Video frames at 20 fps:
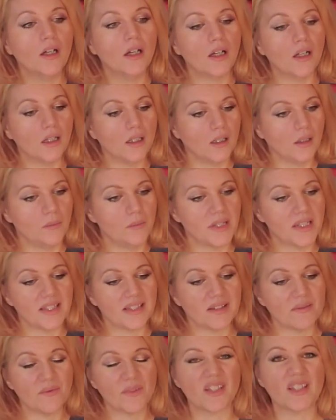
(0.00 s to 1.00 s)
um, because
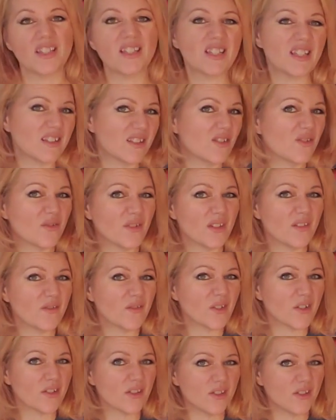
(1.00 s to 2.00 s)
I really didn't do it the
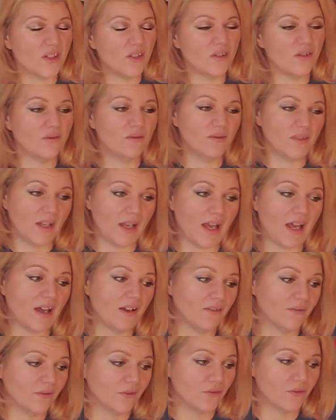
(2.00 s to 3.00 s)
first two, half,
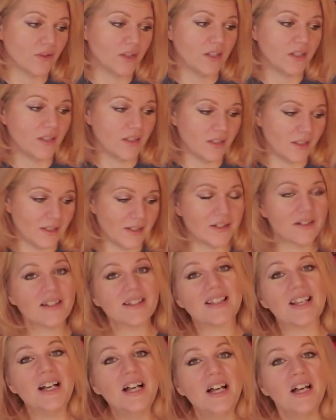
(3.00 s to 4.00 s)
three years,
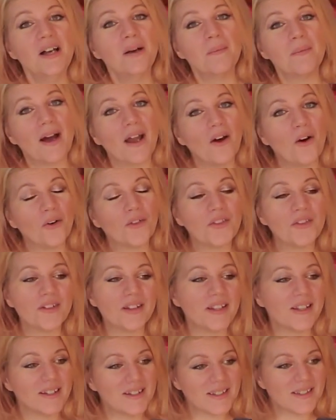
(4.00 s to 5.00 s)
my whole three
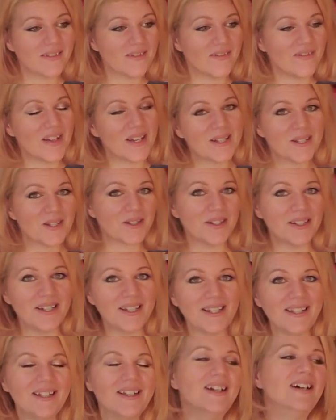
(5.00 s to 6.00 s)
years of my journey.